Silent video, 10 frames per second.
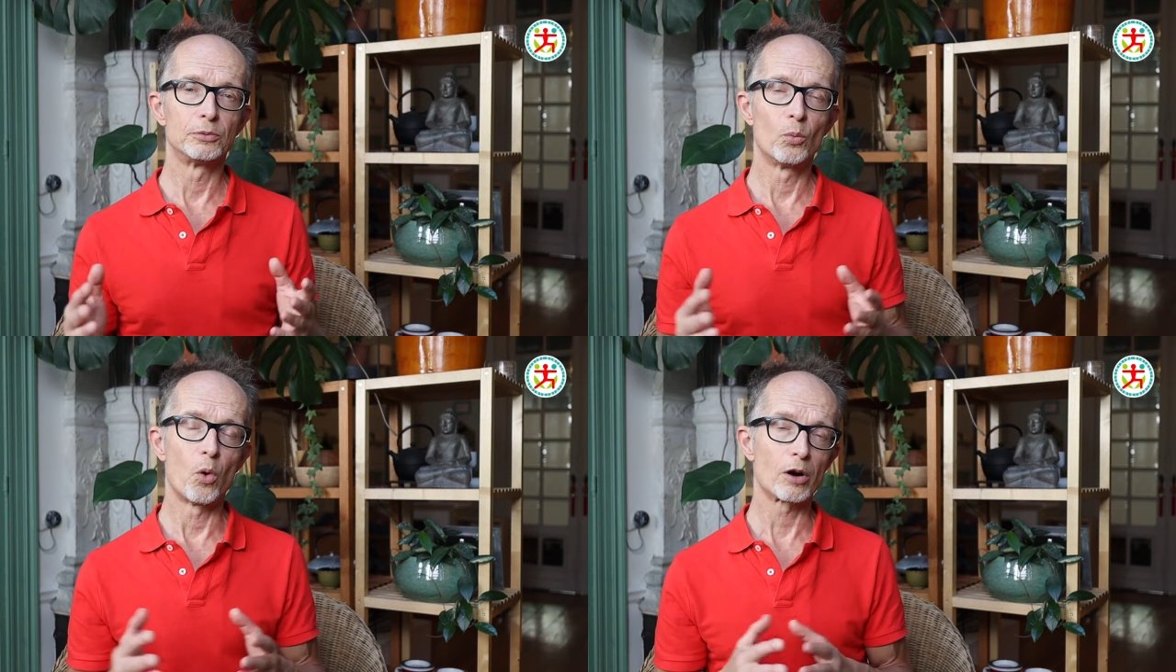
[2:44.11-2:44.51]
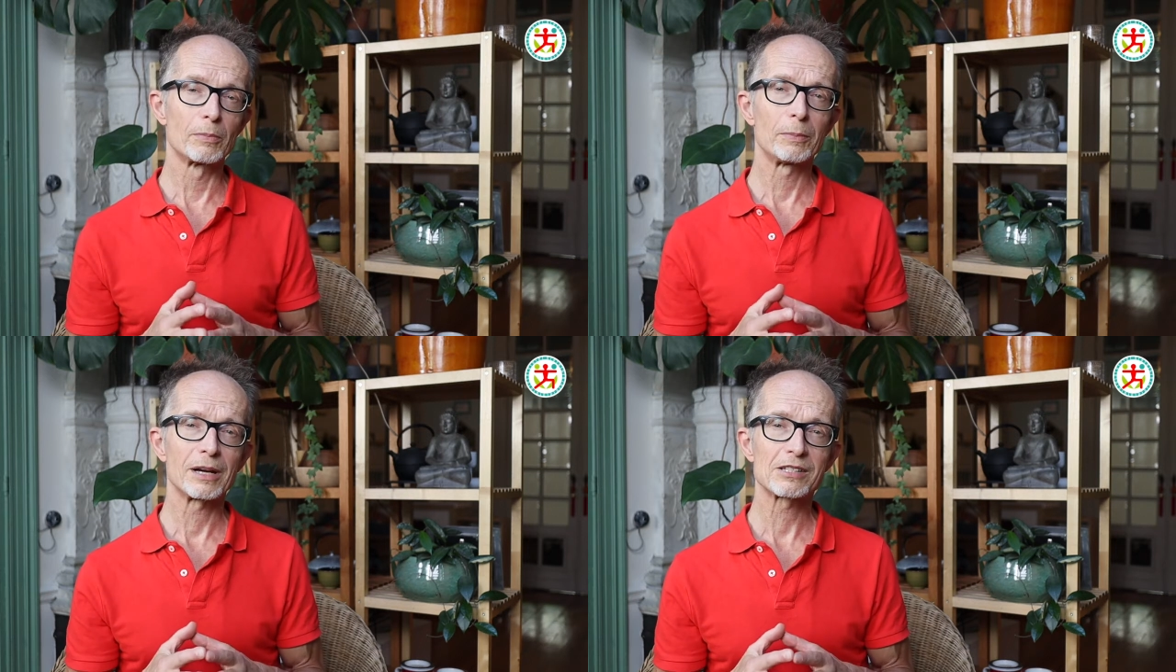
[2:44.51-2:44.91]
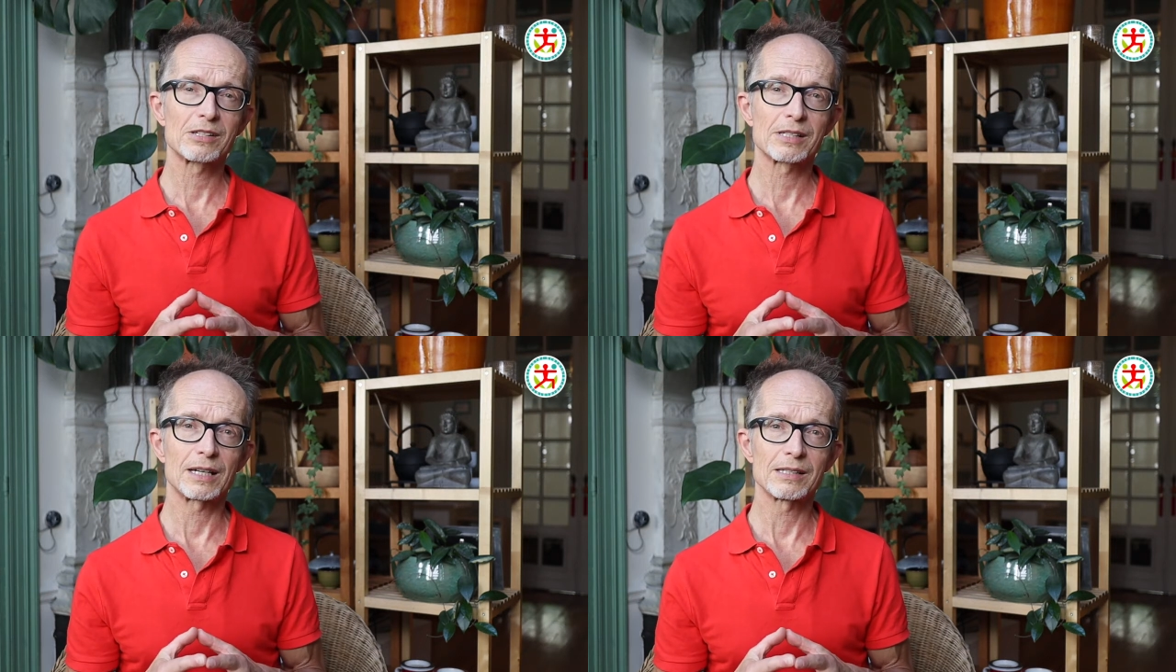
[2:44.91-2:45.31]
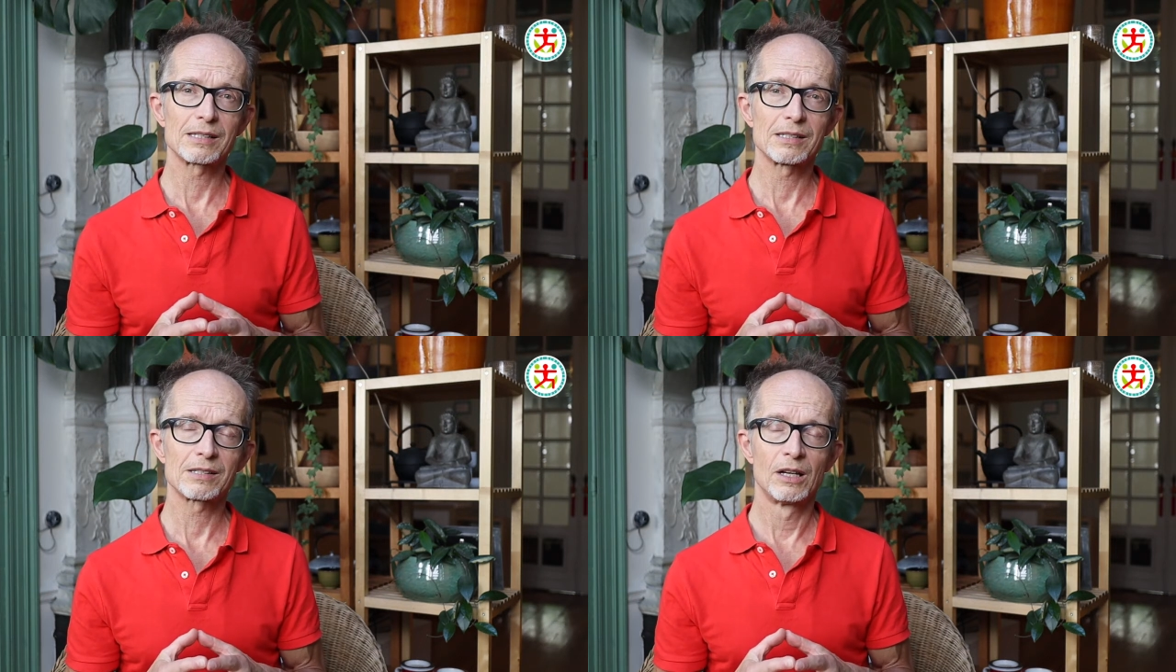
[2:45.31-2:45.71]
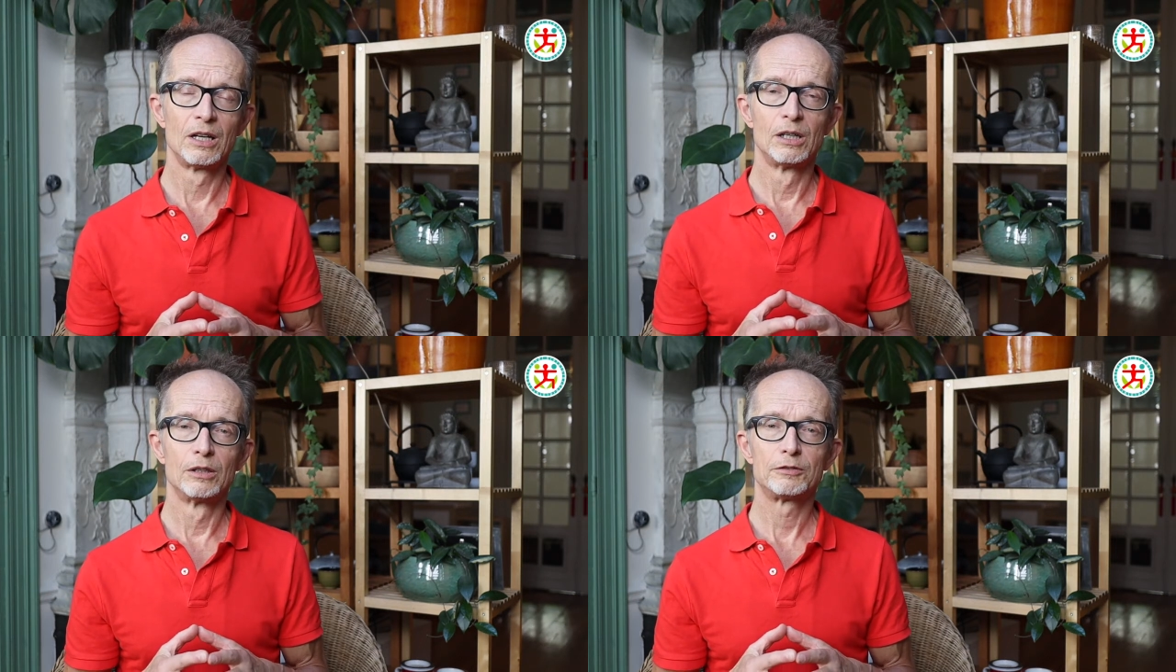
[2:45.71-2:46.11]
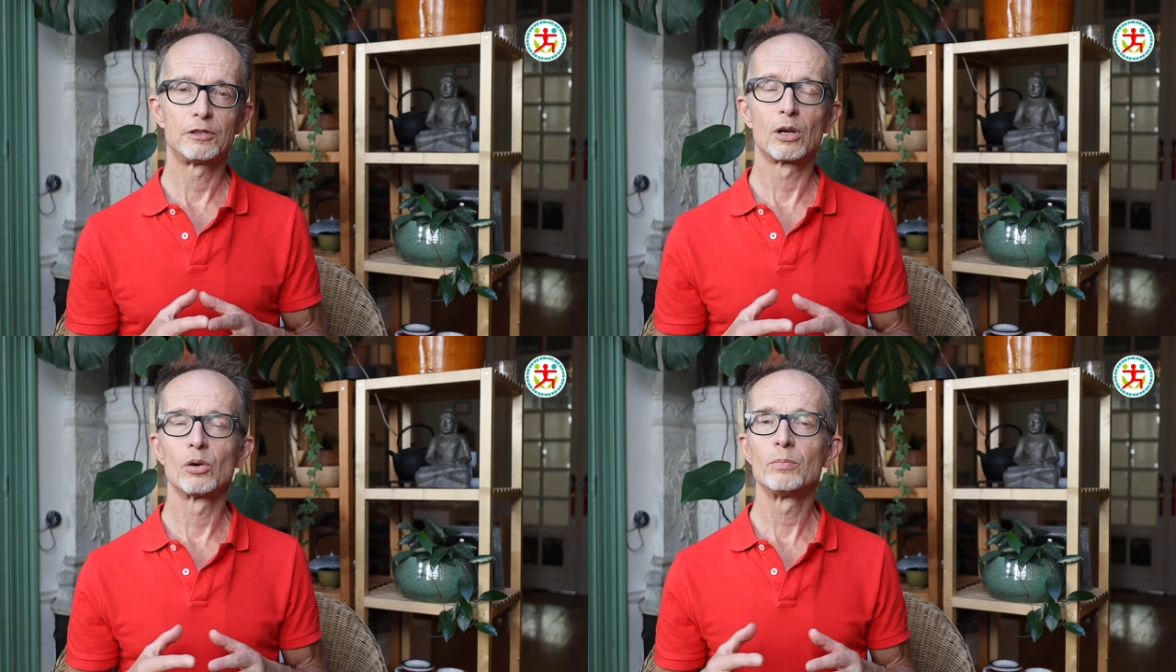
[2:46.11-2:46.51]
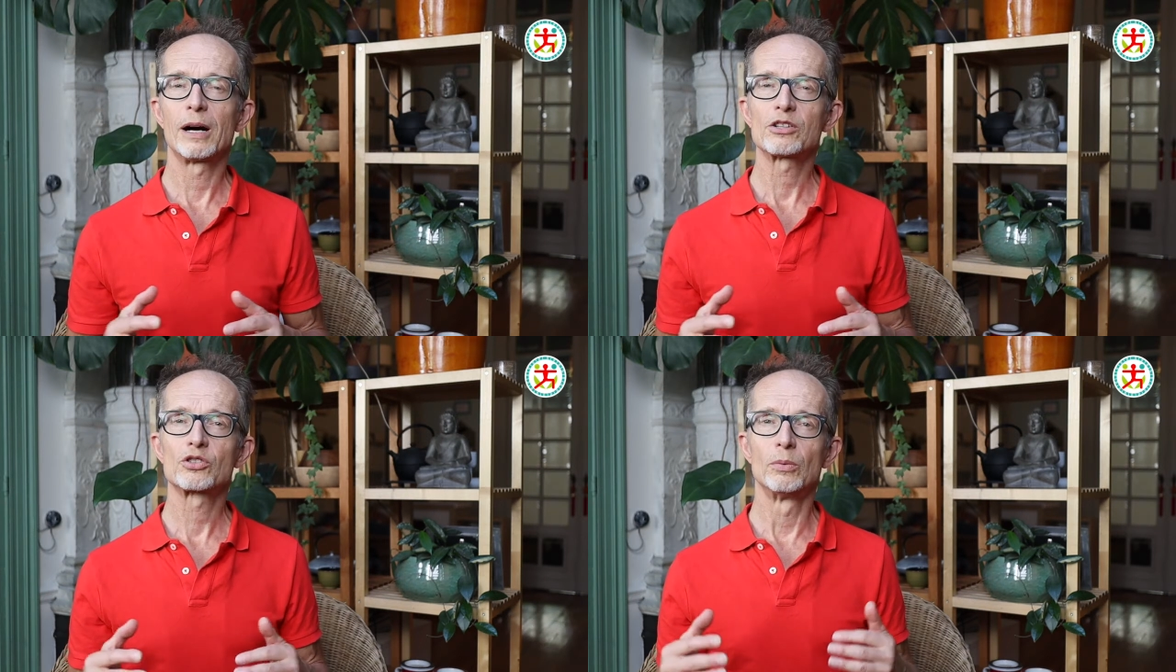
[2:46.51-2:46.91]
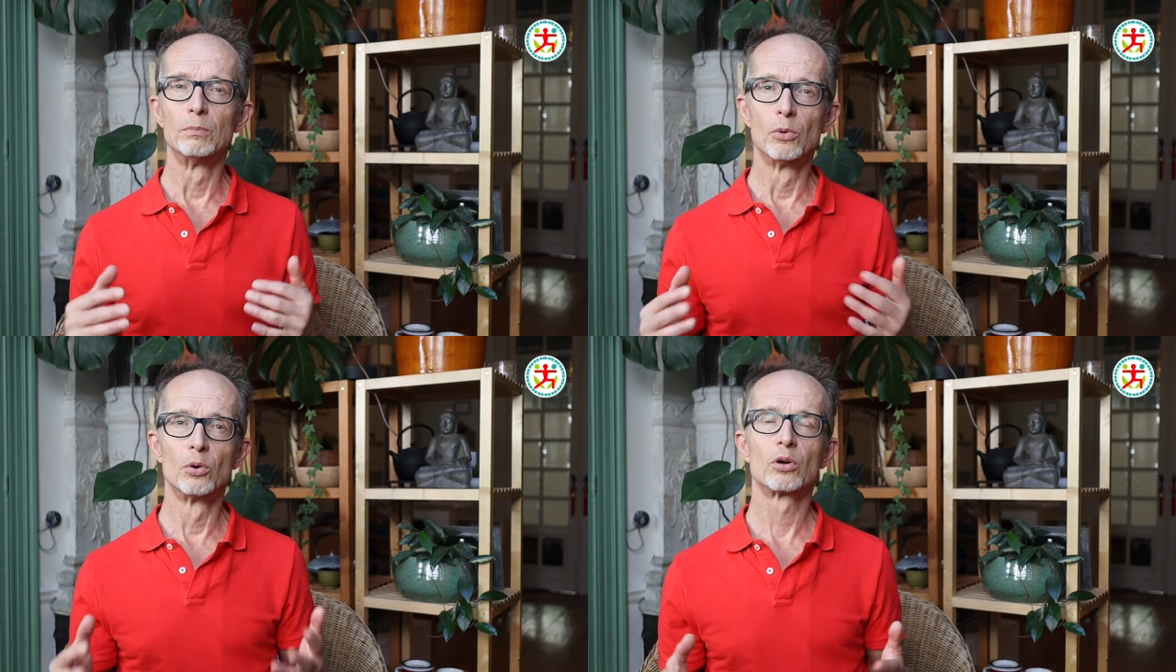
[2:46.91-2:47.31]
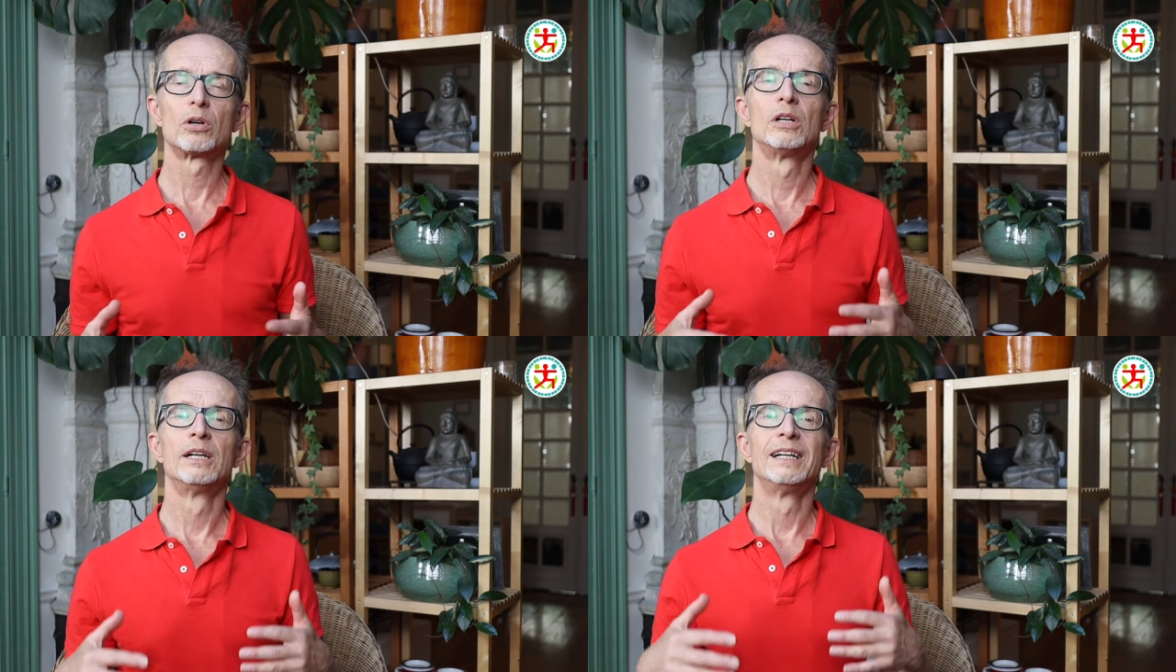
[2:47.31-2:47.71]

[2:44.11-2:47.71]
warm-up exercises, followed by some more